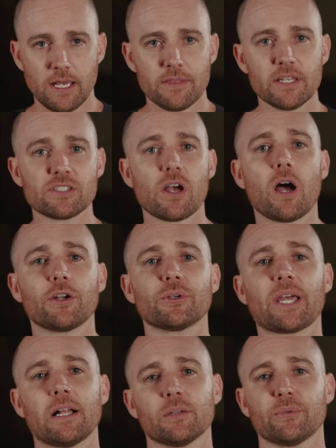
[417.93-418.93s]
This auto
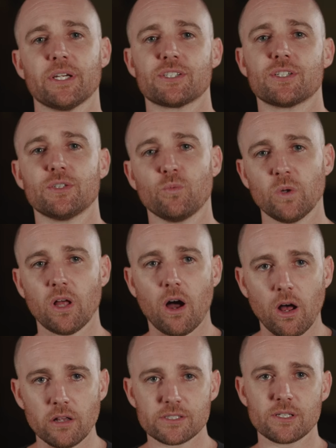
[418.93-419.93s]
calibration will
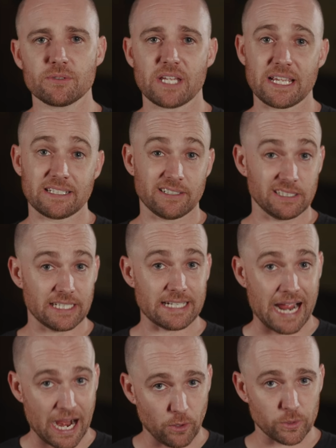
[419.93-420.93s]
also take nearly an
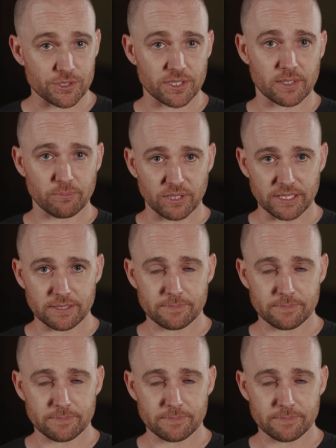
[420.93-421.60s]
hour to complete.